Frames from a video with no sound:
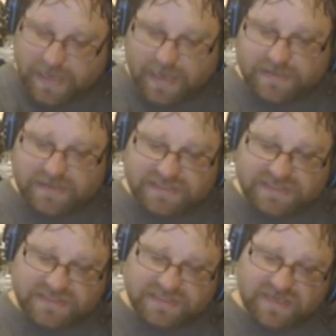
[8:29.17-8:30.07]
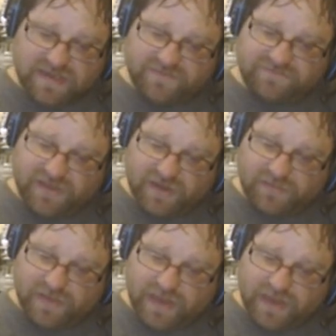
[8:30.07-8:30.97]
This film
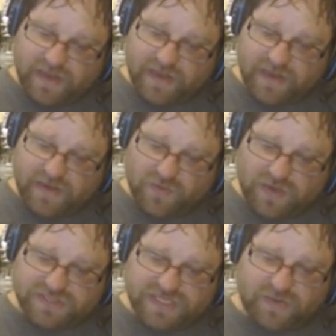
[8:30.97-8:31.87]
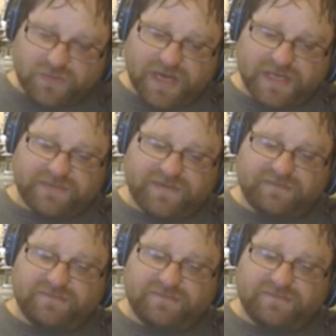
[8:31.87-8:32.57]
was a Raven